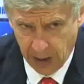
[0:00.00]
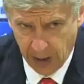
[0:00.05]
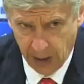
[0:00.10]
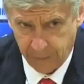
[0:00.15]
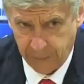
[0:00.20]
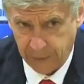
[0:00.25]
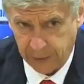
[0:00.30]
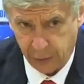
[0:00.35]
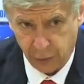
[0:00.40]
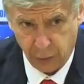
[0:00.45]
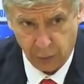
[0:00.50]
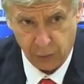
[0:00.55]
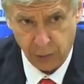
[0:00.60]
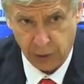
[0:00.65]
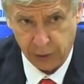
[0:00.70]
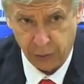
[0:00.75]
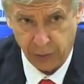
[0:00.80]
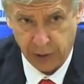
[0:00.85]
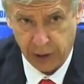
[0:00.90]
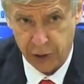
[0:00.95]
I think
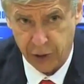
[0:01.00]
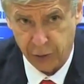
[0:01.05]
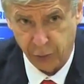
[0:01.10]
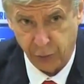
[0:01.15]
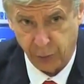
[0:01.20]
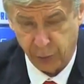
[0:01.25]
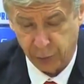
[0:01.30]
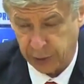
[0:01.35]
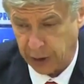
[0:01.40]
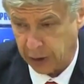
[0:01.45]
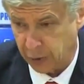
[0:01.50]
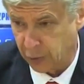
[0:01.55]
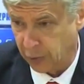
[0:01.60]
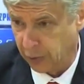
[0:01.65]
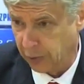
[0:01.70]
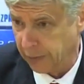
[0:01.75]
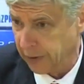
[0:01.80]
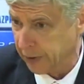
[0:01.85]
congratulations to Monaco.